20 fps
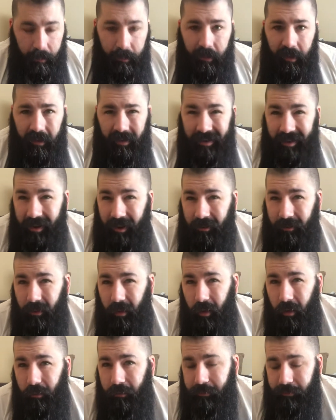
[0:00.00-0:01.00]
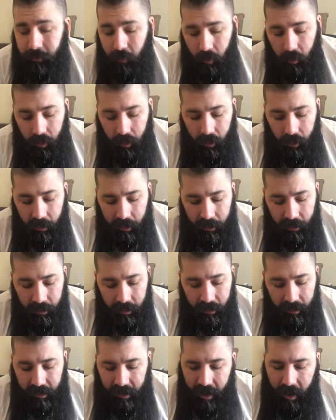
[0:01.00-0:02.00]
instead of all 4.
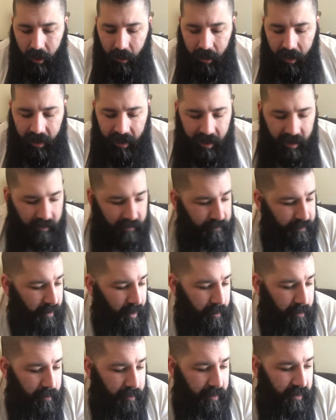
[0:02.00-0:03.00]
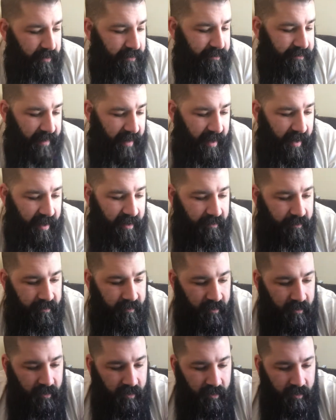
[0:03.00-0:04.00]
Now I have probably 5
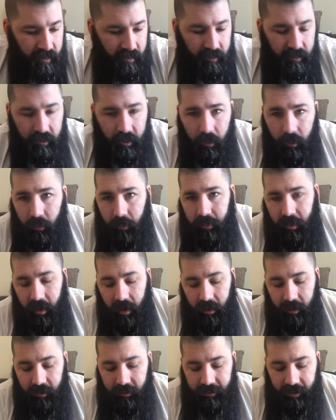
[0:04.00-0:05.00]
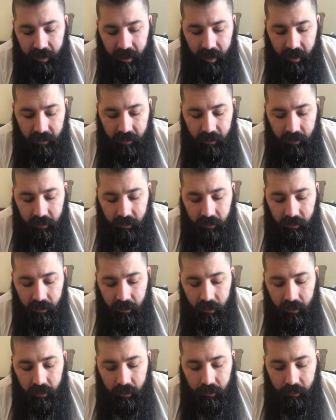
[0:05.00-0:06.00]
total products that had the
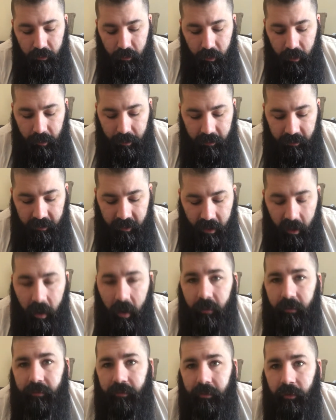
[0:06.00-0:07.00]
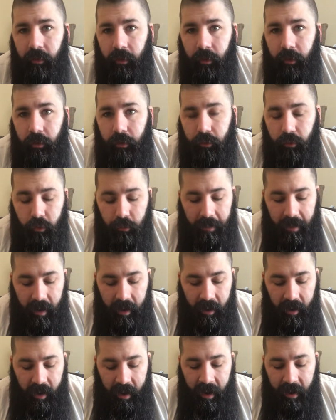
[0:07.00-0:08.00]
20% off
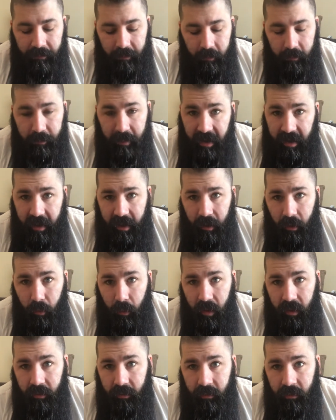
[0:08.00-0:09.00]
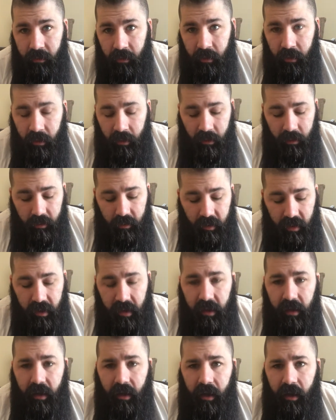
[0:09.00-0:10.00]
coupon, and after speaking with
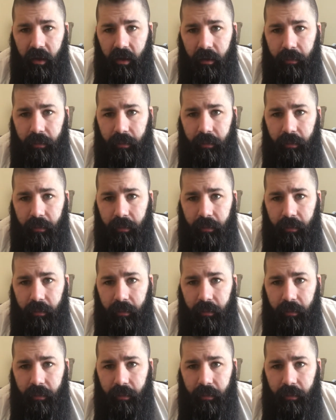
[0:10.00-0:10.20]
the